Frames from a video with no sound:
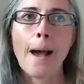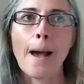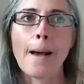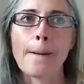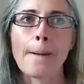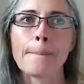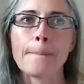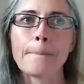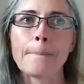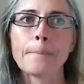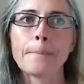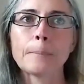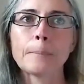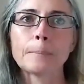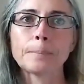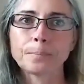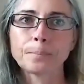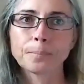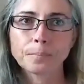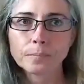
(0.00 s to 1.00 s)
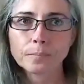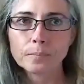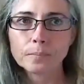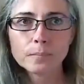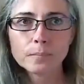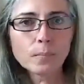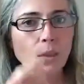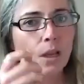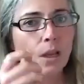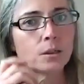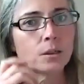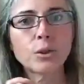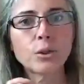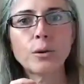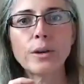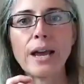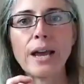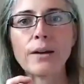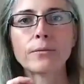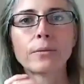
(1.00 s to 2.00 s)

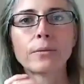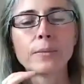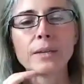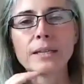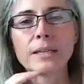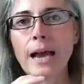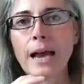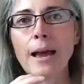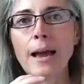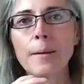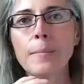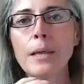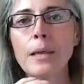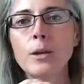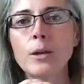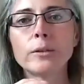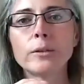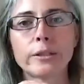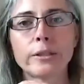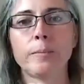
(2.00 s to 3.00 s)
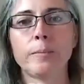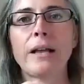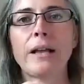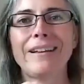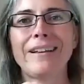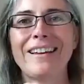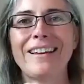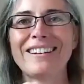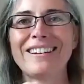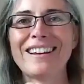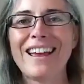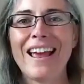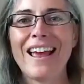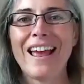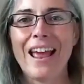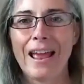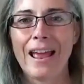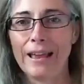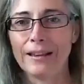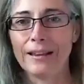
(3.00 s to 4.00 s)
So yeah, from the time that you smell it,
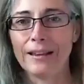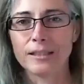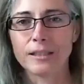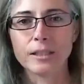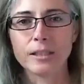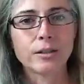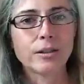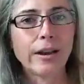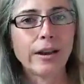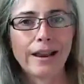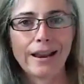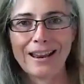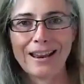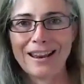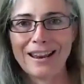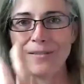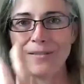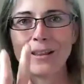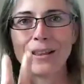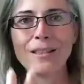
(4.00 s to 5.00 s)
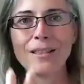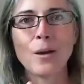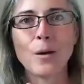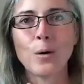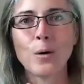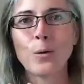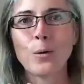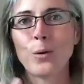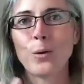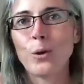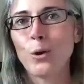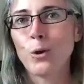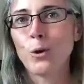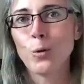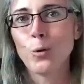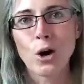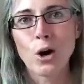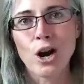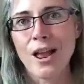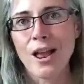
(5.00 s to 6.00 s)
and even though
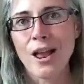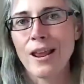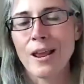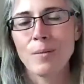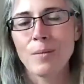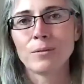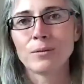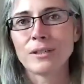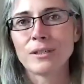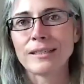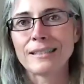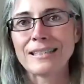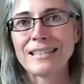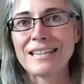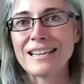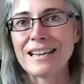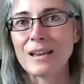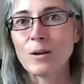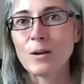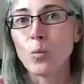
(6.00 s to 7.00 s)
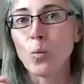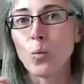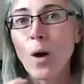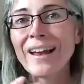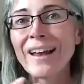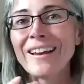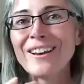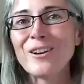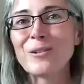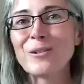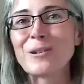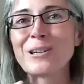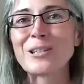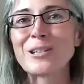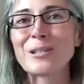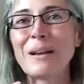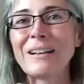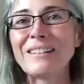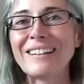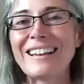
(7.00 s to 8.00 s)
you are unable to see it, what you
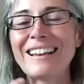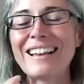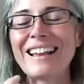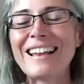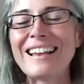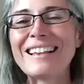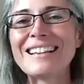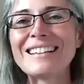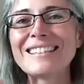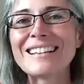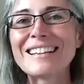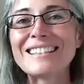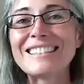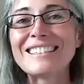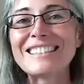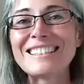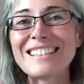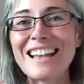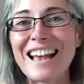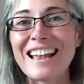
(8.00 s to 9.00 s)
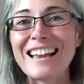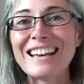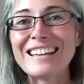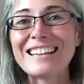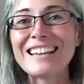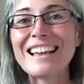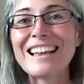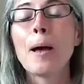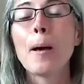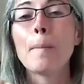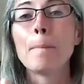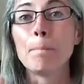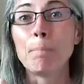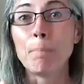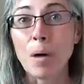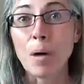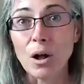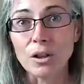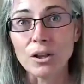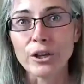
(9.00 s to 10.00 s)
are smelling is scent
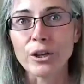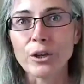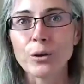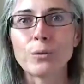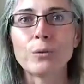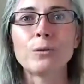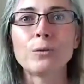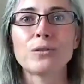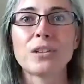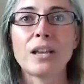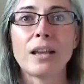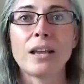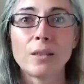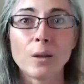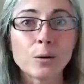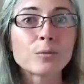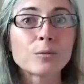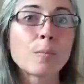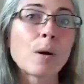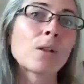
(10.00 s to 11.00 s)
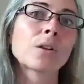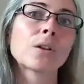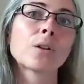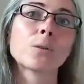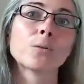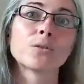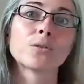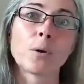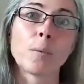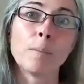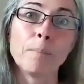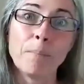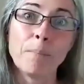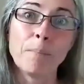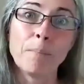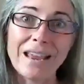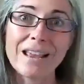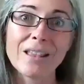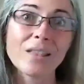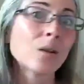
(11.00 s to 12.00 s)
molecules, and those molecules are
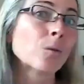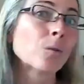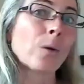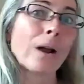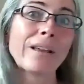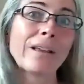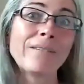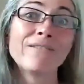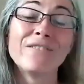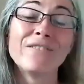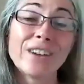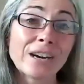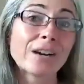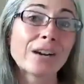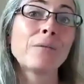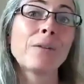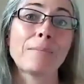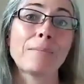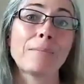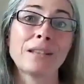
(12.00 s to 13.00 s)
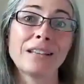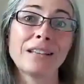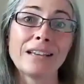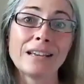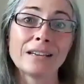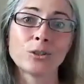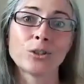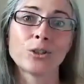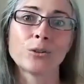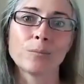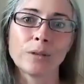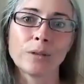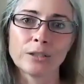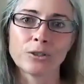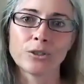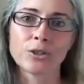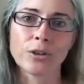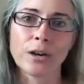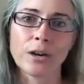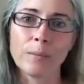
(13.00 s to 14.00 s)
making their way very rapidly into your
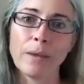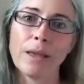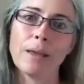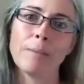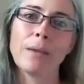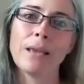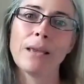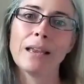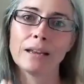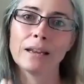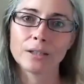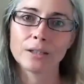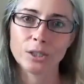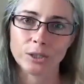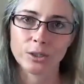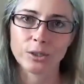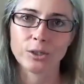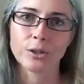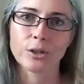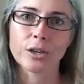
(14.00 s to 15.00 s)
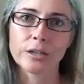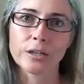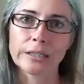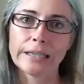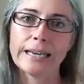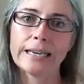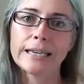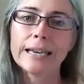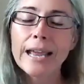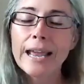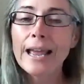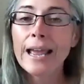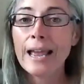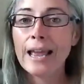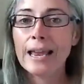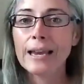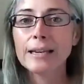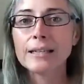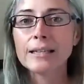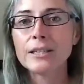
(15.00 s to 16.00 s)
bloodstream and beginning to circulate,
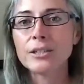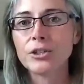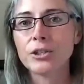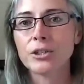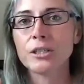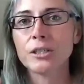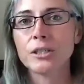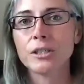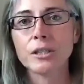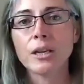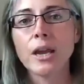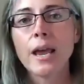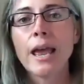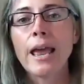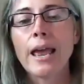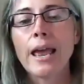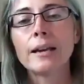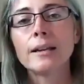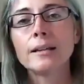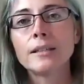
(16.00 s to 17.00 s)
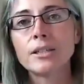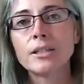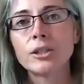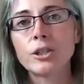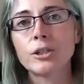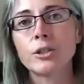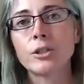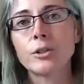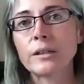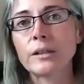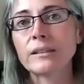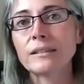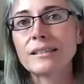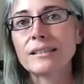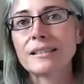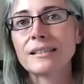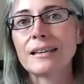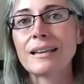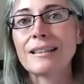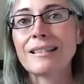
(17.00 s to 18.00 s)
in addition to
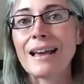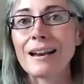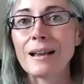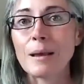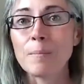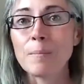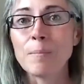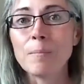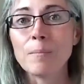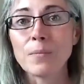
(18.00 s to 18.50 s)
eliciting that